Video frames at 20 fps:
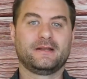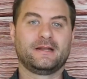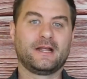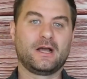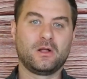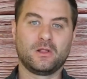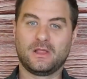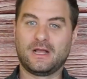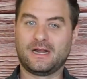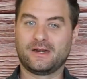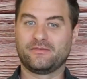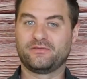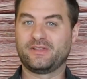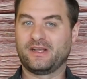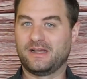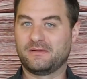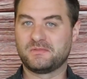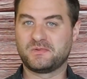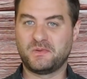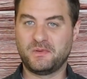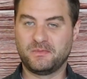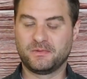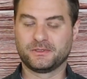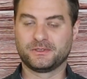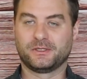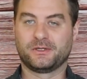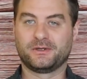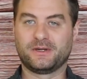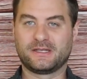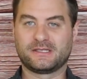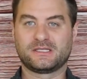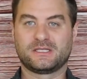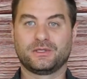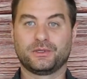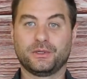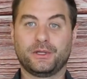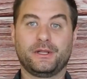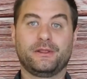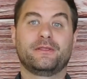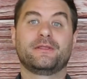Now, a lot of times people don't
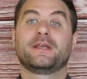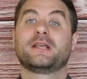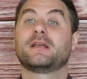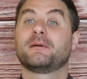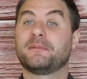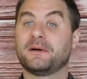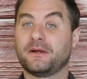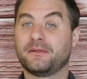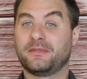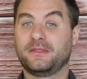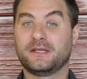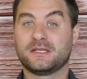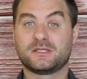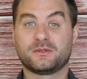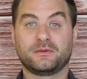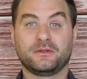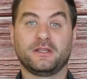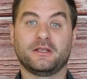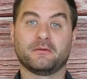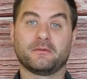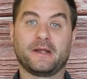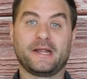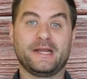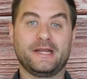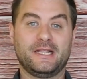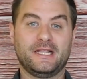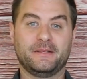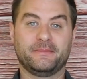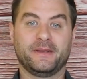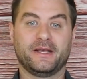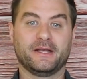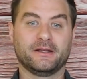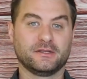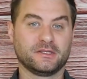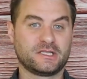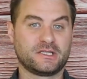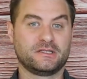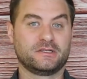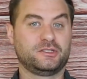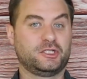necessarily think about this when they write
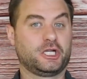emails.